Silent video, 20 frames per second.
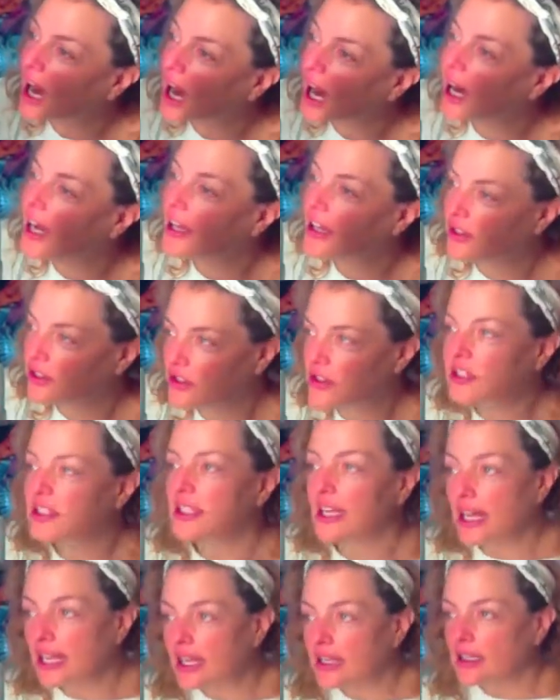I
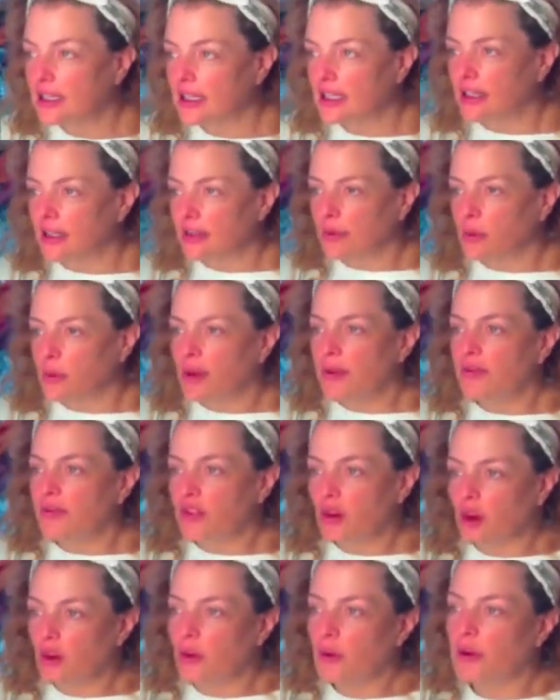understand it. We you're
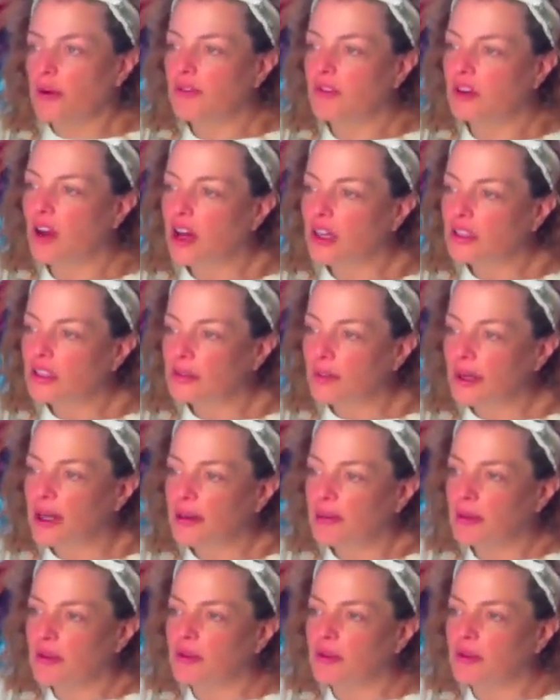talking about everything about it